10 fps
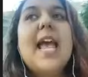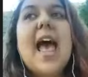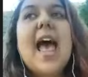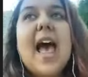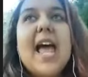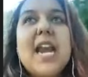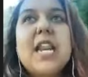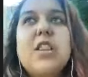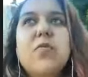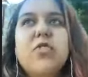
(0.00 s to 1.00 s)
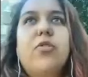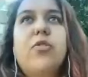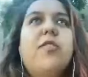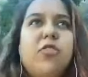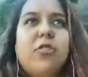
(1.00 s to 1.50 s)
And there was a crazy
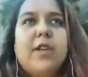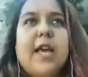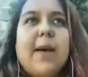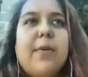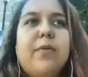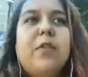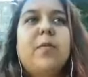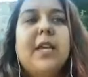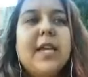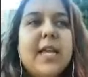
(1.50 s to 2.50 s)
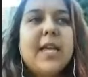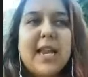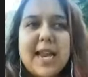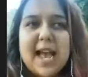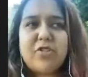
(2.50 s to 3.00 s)
story that happened with me
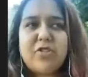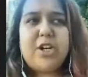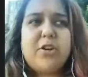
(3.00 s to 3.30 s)
last year.